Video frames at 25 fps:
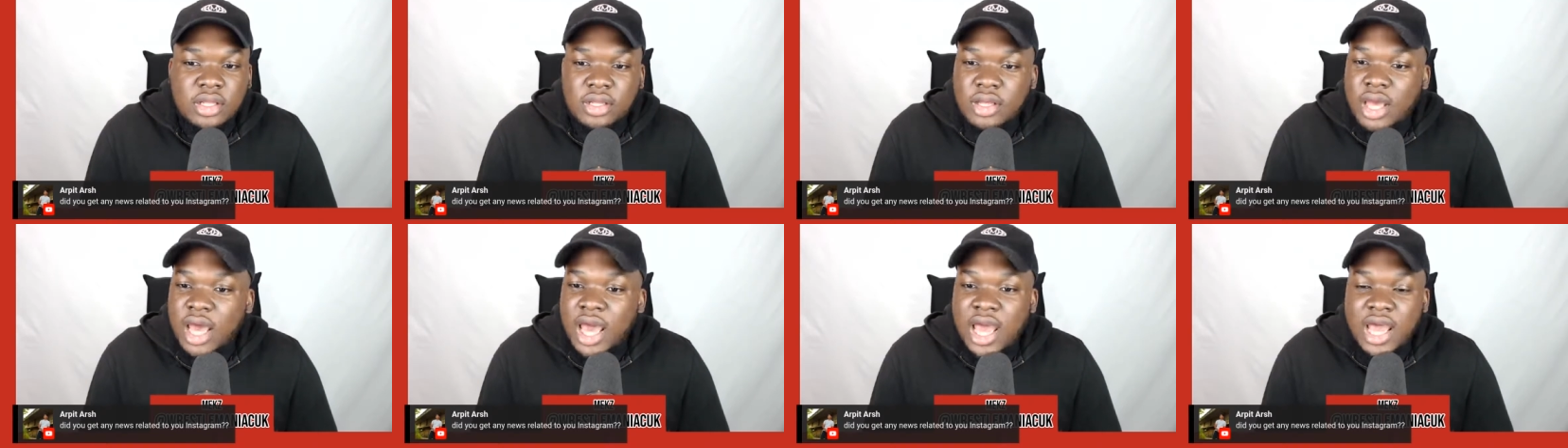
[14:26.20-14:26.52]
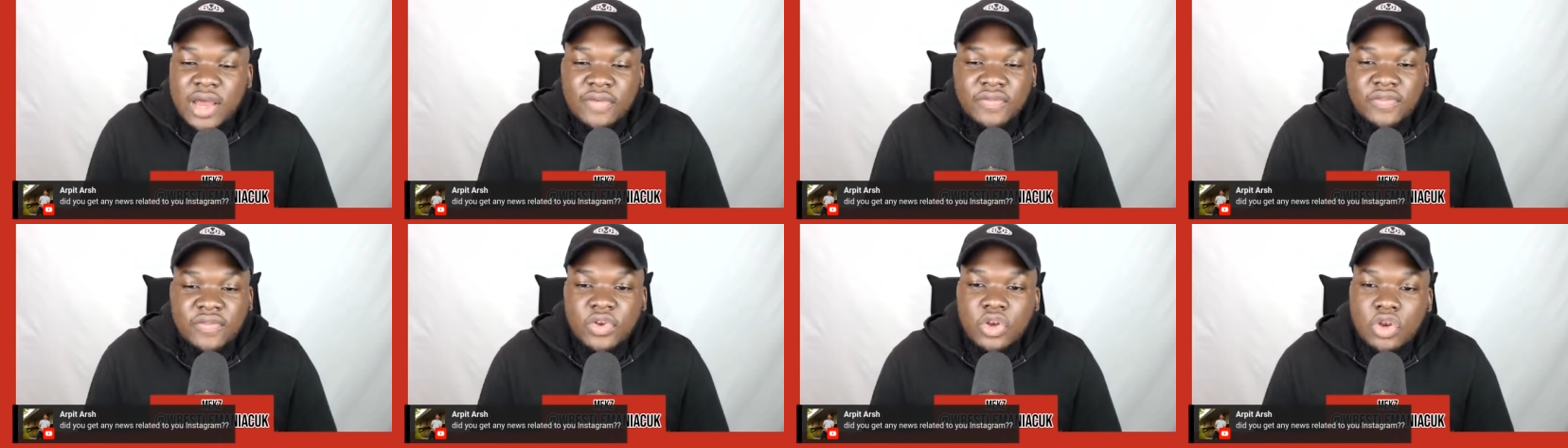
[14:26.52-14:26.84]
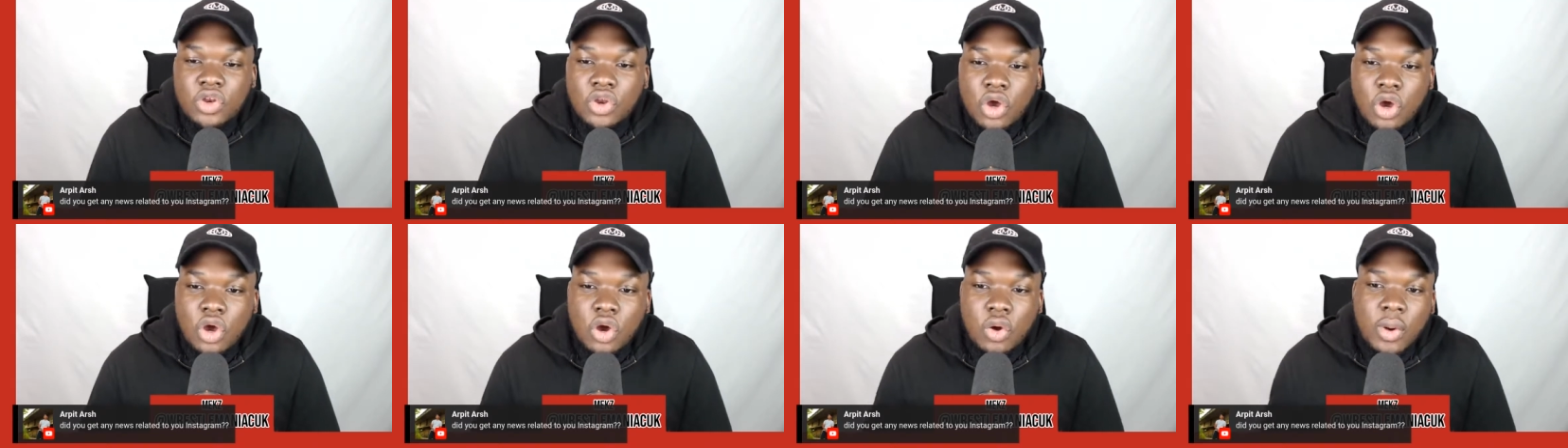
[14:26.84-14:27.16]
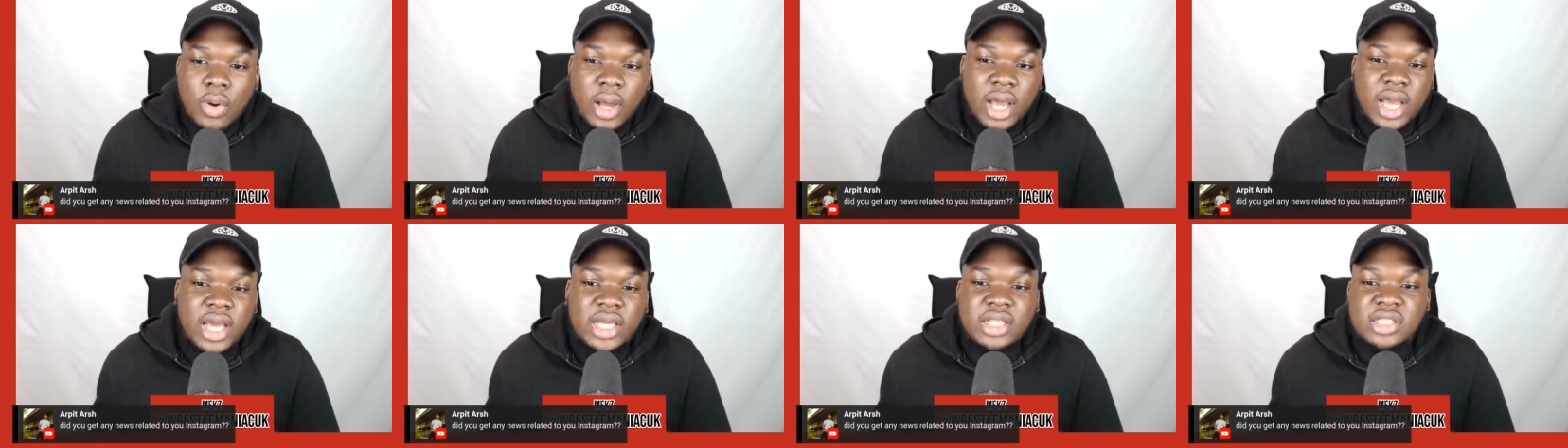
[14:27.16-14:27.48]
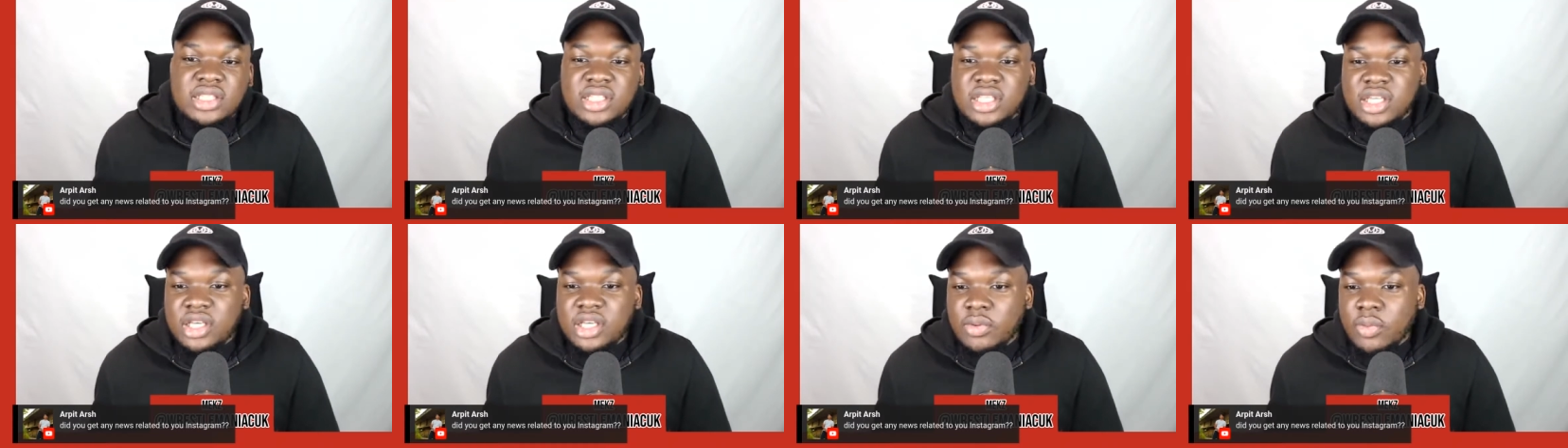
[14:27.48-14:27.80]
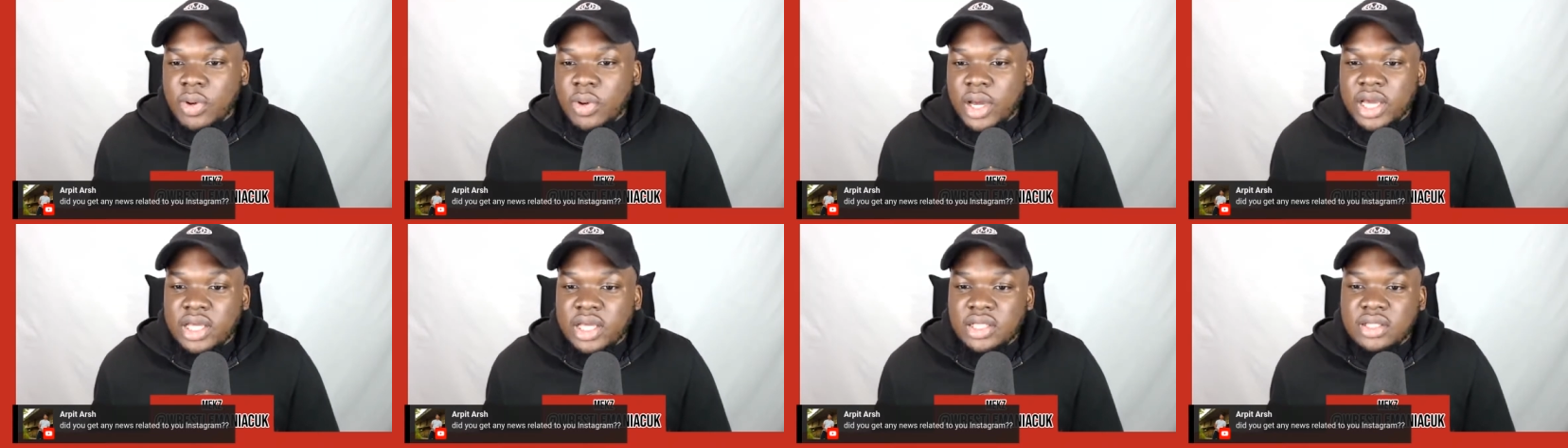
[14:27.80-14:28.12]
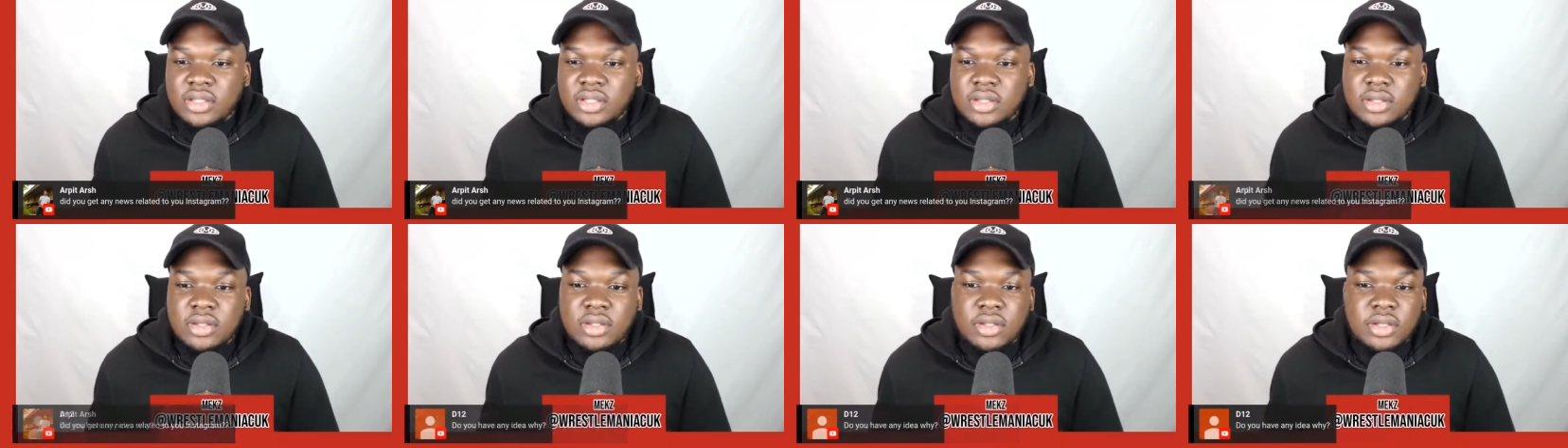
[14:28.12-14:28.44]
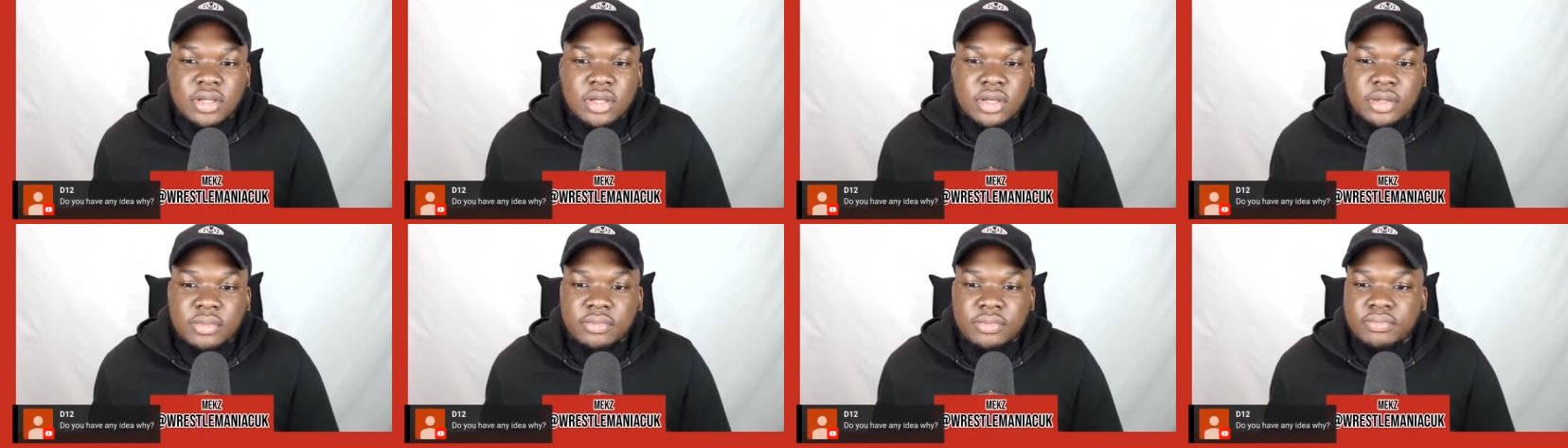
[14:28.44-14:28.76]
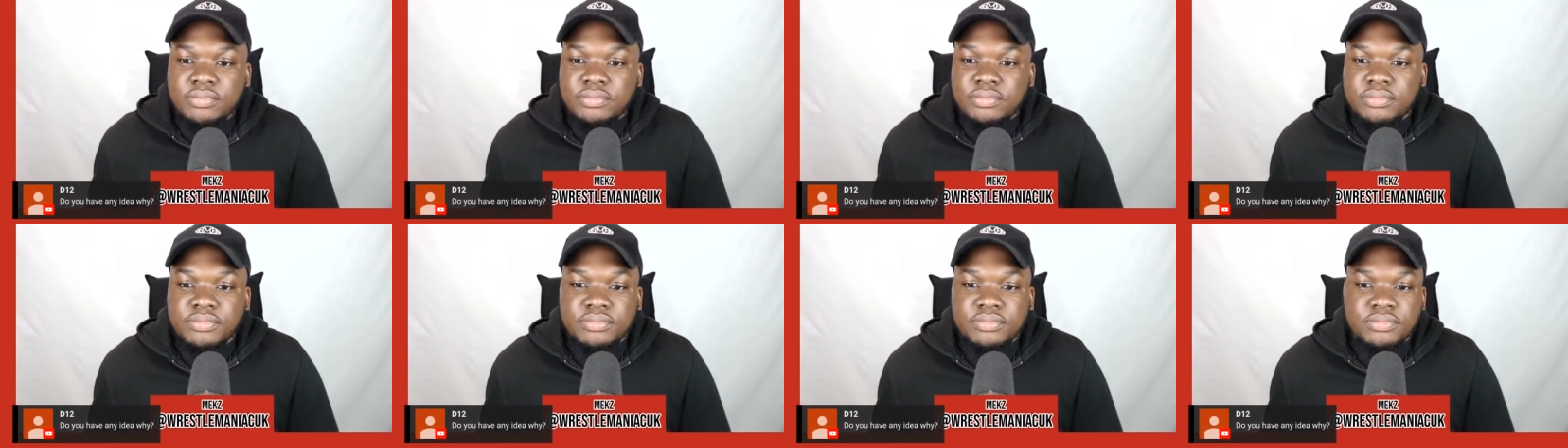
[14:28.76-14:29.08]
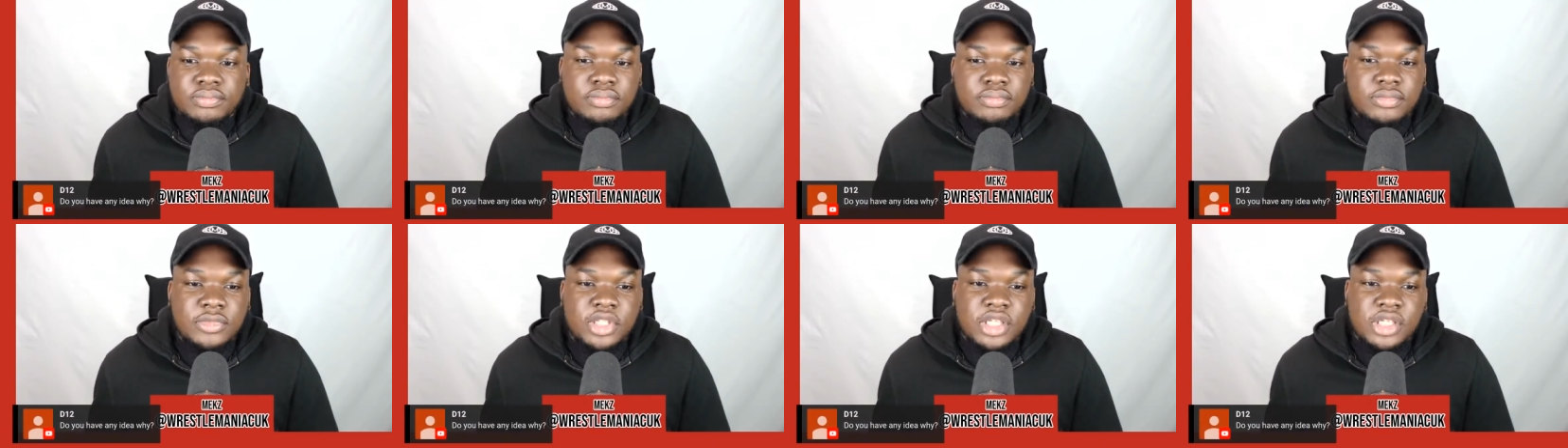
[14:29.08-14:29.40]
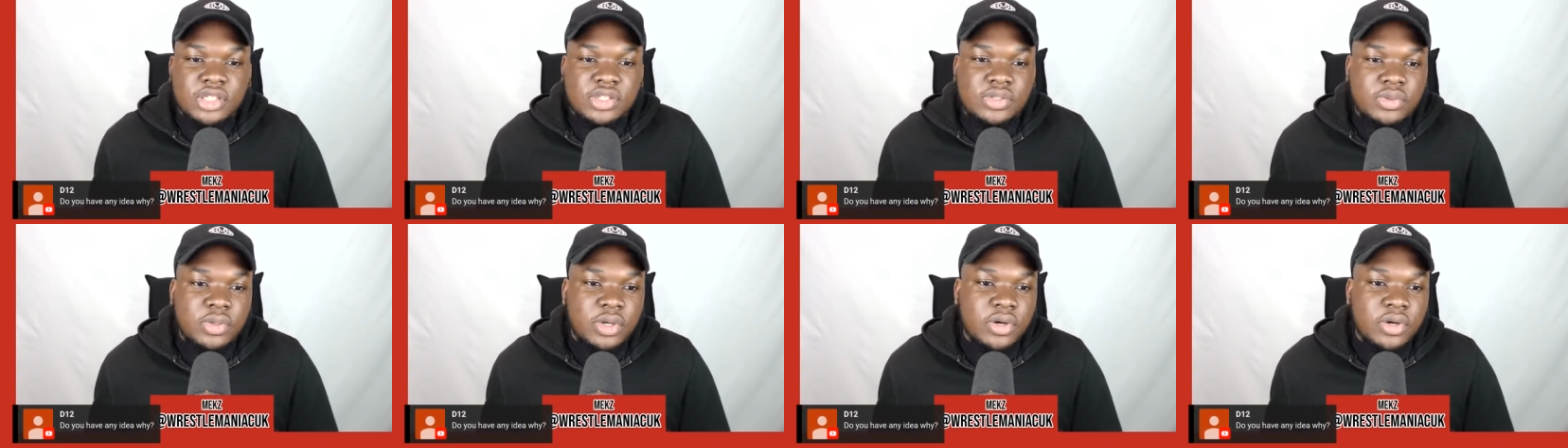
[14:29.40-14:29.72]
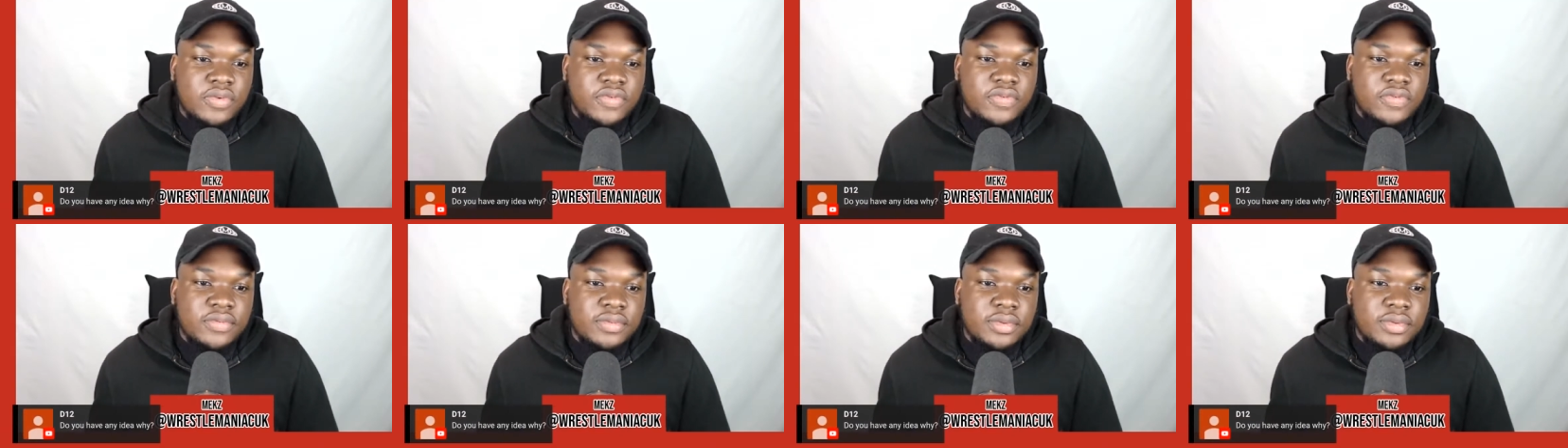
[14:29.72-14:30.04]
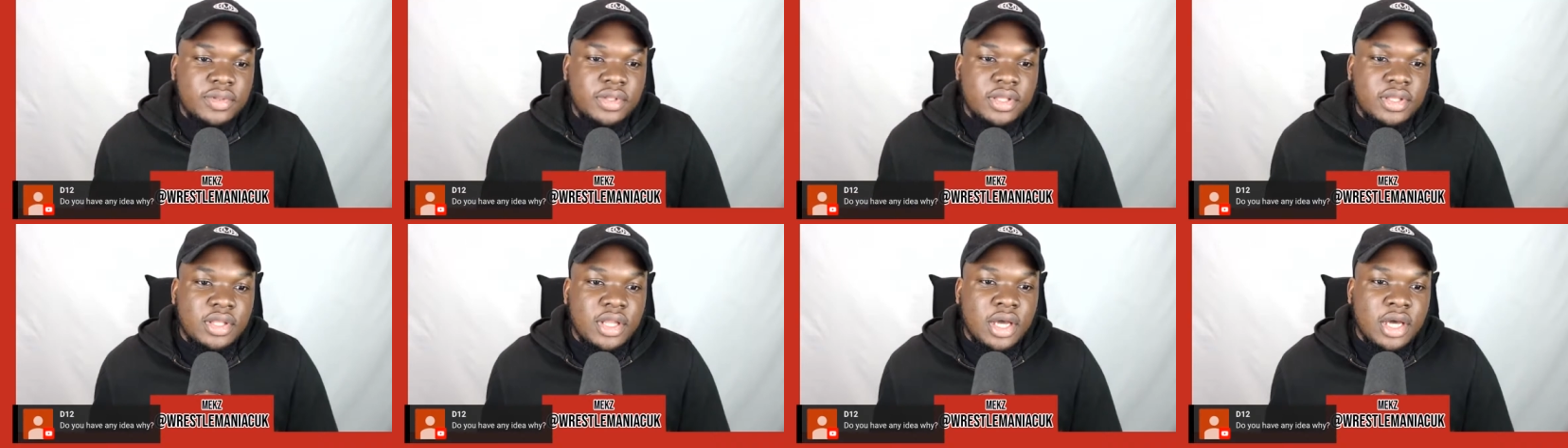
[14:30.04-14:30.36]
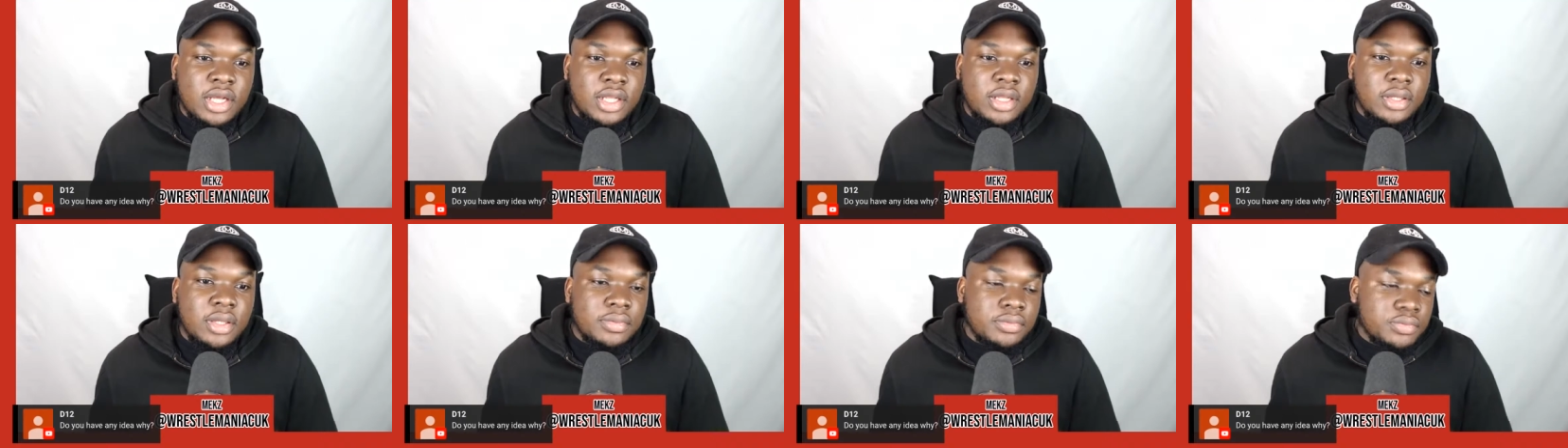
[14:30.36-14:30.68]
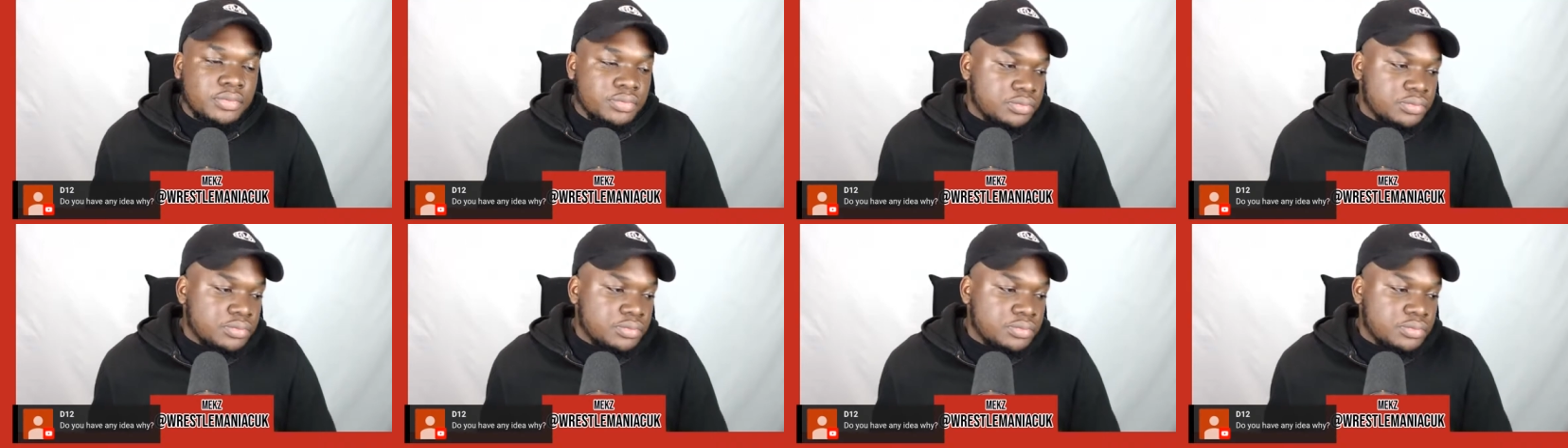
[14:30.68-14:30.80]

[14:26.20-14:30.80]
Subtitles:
I have no idea why D12, none.